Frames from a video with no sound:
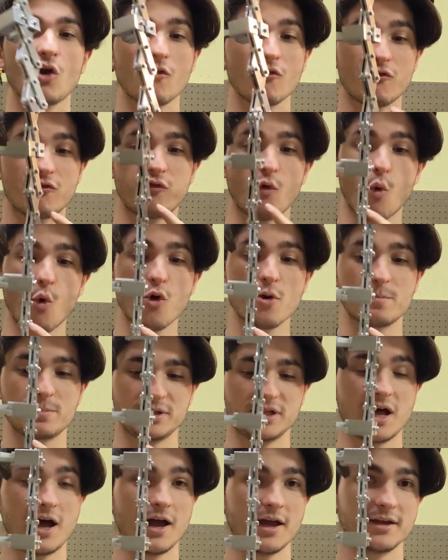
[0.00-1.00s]

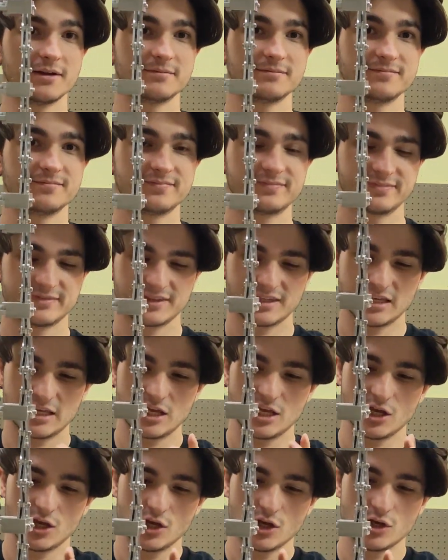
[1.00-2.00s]
4-ply.
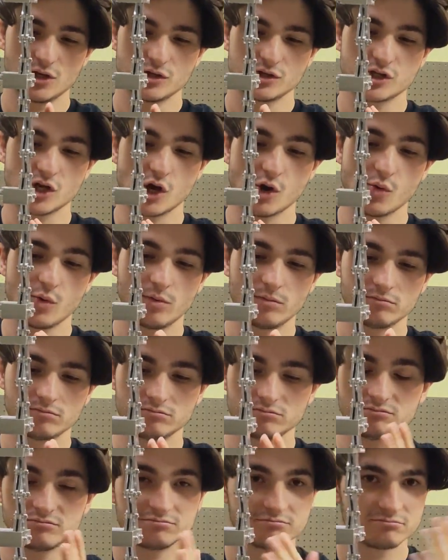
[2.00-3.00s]
So,
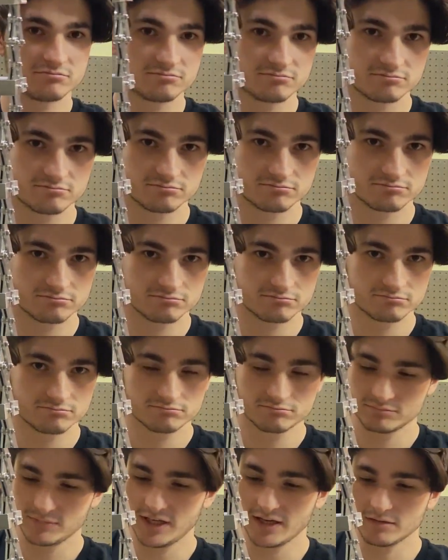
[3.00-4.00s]

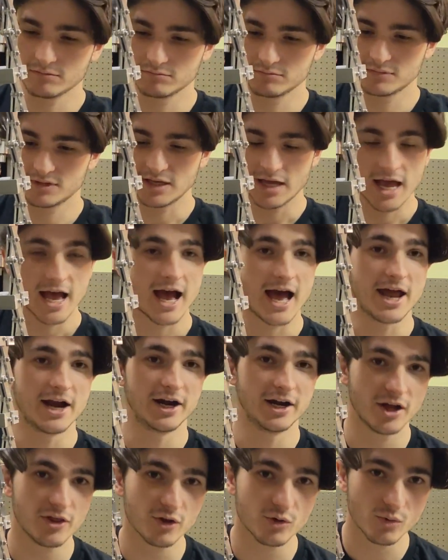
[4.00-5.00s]
yeah.
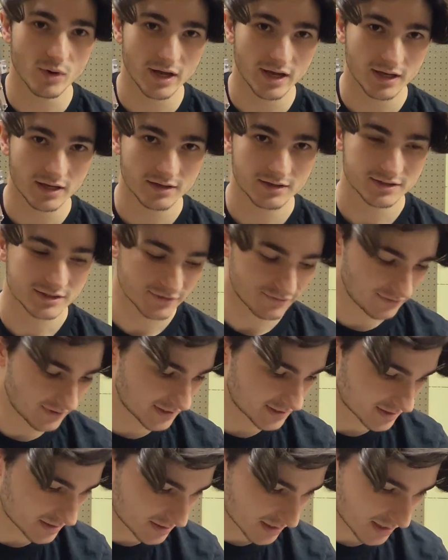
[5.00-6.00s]
And another way to
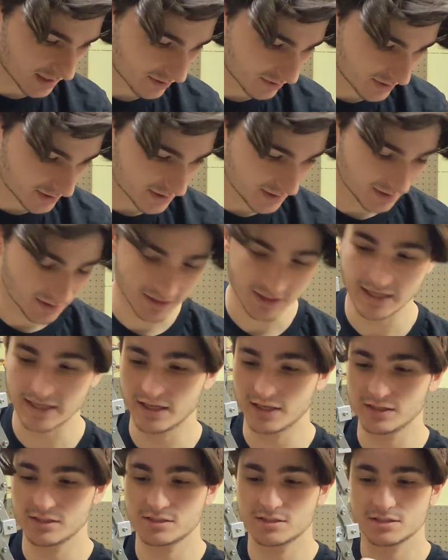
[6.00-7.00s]
fix the tolerancing
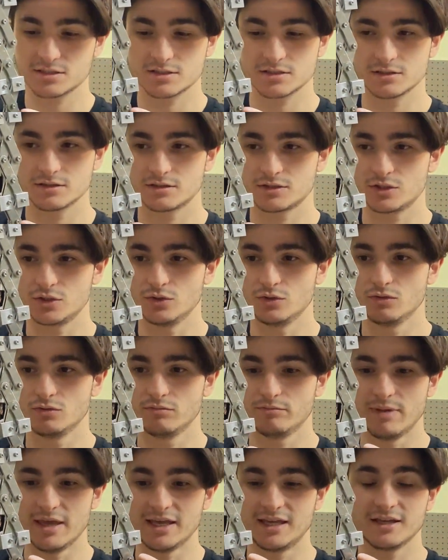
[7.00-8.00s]
is to
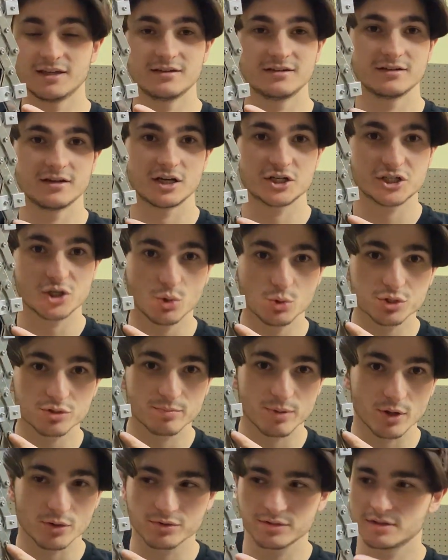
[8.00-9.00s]
make it a shoulder
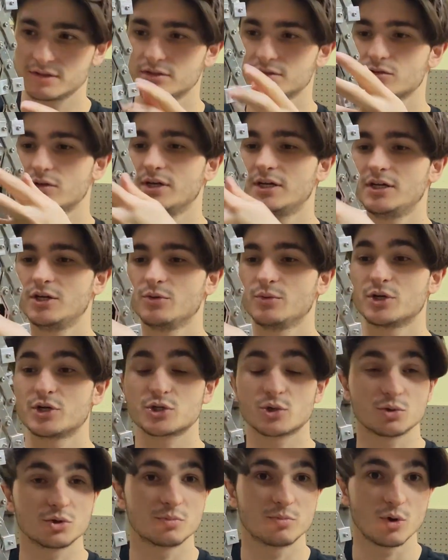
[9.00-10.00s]
bolt. So I didn't know what a
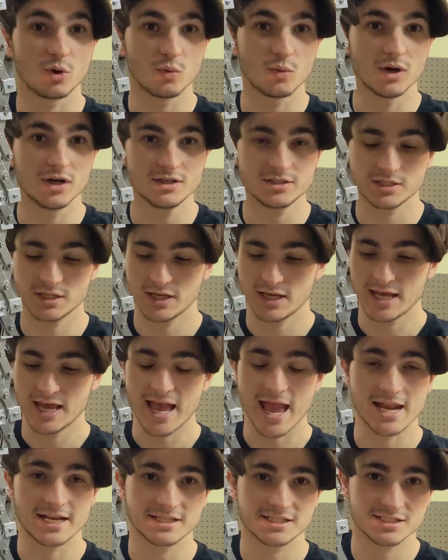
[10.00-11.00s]
shoulder bolt was,
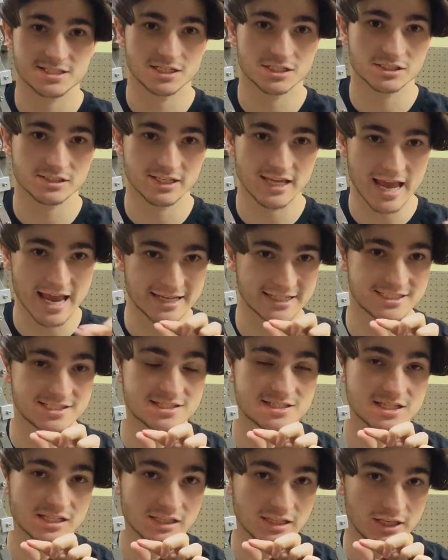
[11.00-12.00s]
and it's essentially a
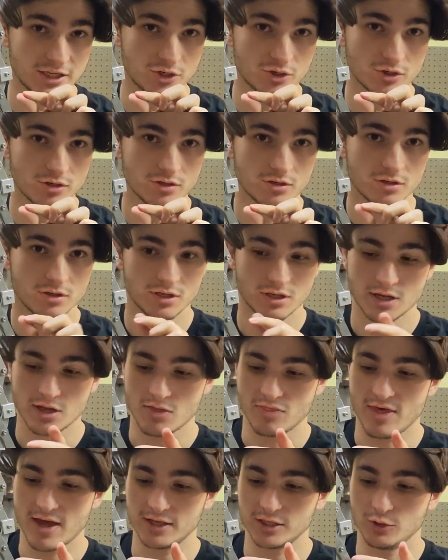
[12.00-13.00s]
cylinder
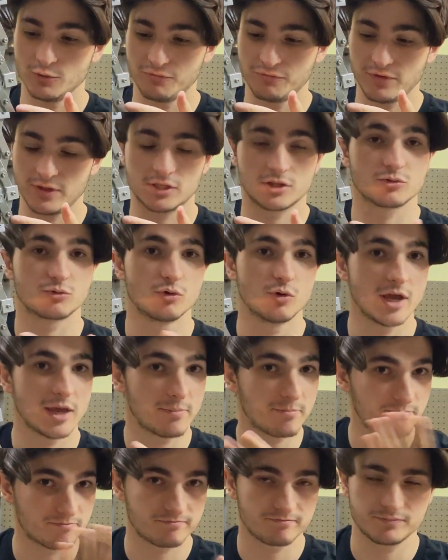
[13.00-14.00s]
that you
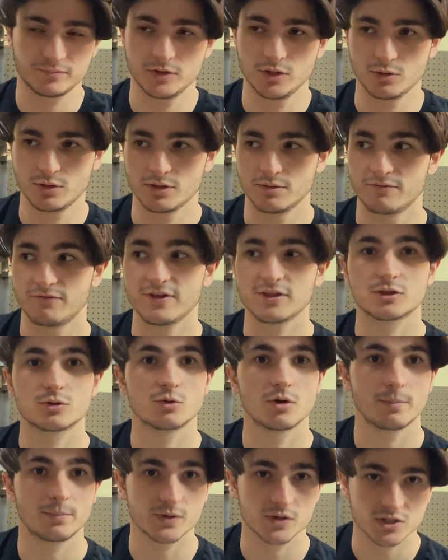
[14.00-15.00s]
can fit
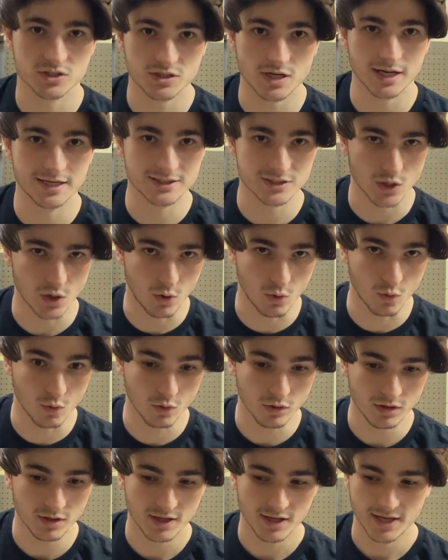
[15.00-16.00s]
through a precise
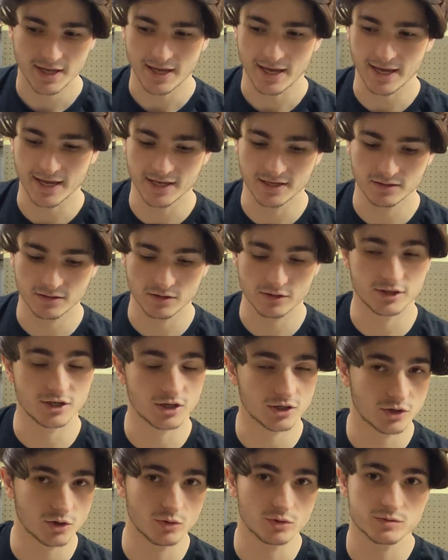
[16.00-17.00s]
hole, and
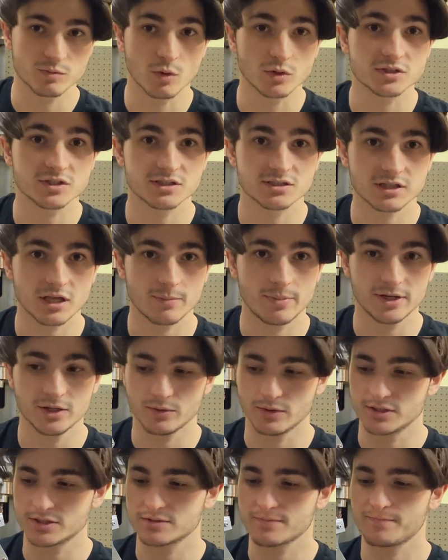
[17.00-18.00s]
there goes most of the slop
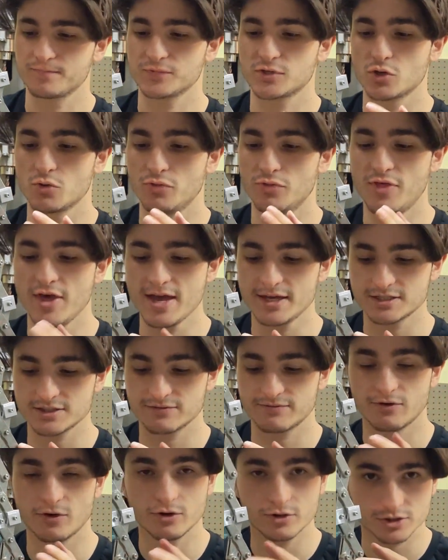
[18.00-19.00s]
anyways. So this
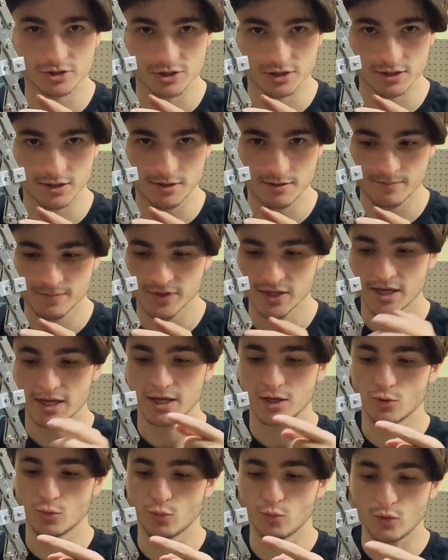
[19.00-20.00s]
version
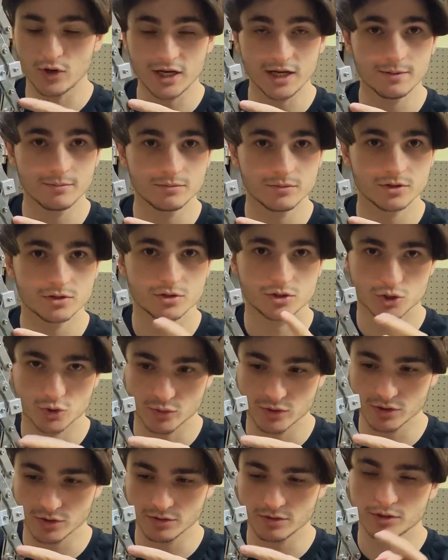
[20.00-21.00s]

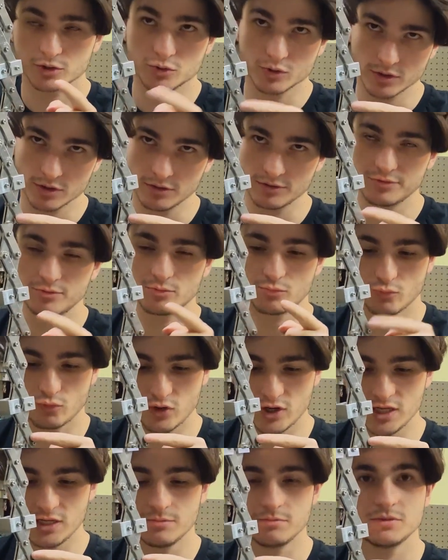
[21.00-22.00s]
drilled
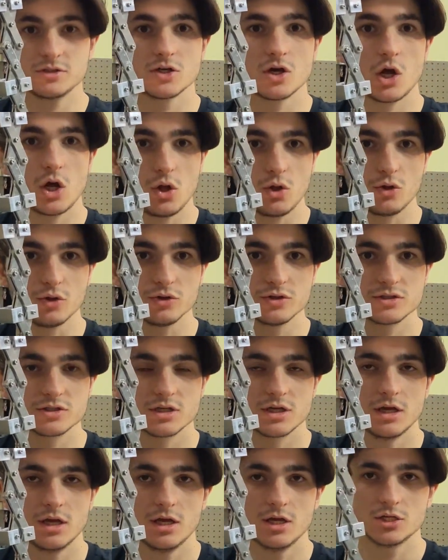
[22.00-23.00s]
reamed
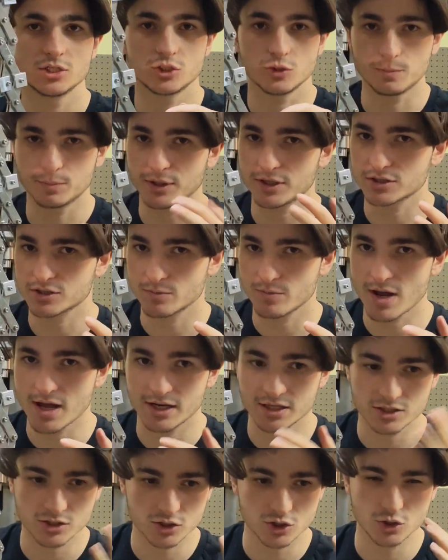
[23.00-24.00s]
holes to plus or
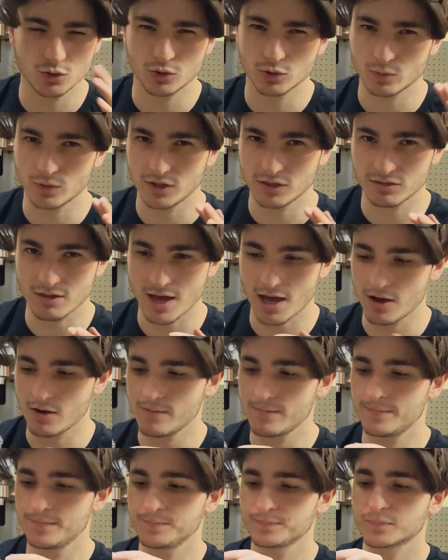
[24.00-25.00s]
minus 2-3
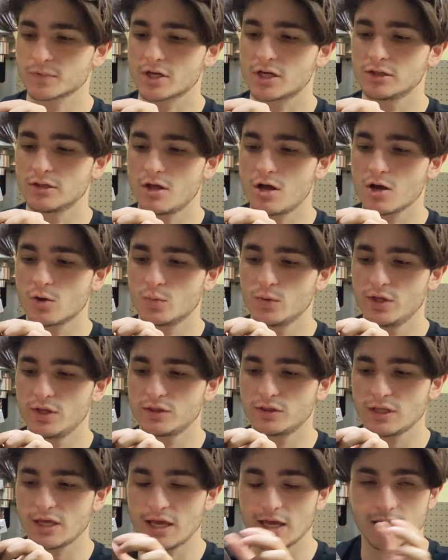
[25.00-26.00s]
thou, along
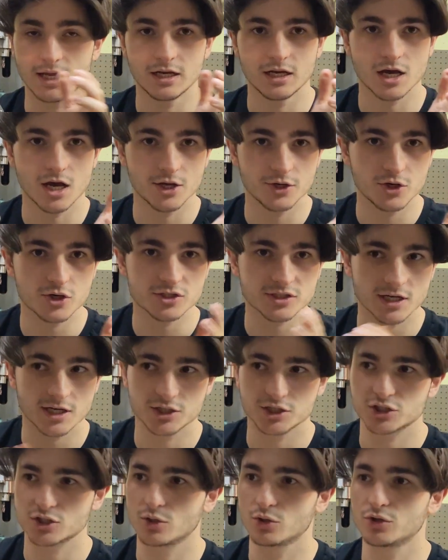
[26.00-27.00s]
with an
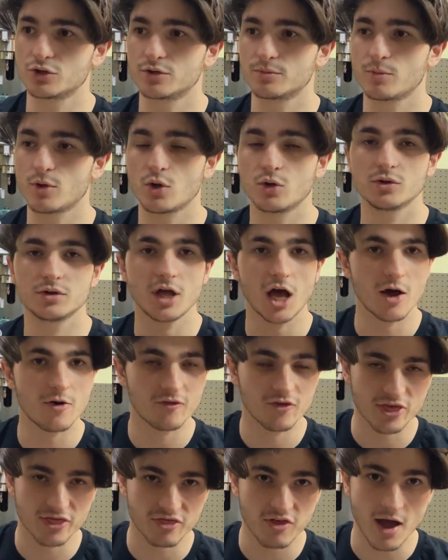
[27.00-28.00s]
undersized shoulder bolt
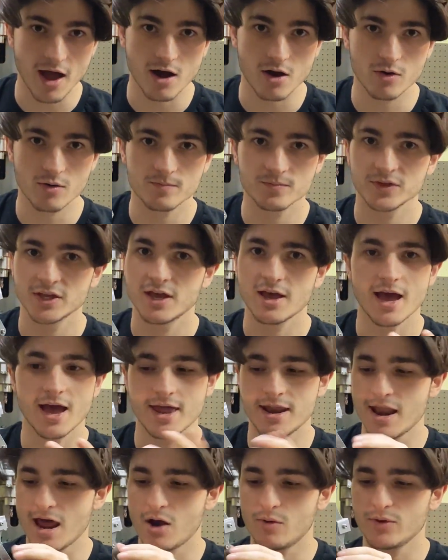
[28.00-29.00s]
of 1 thou,
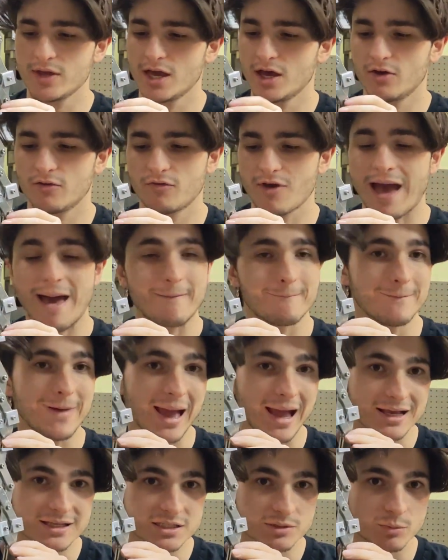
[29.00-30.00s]
and now we have at
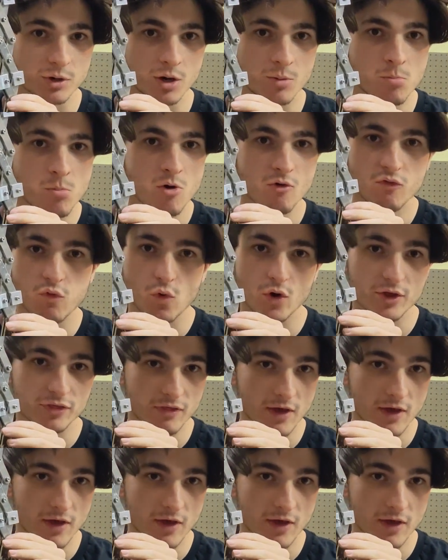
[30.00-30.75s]
maximum 4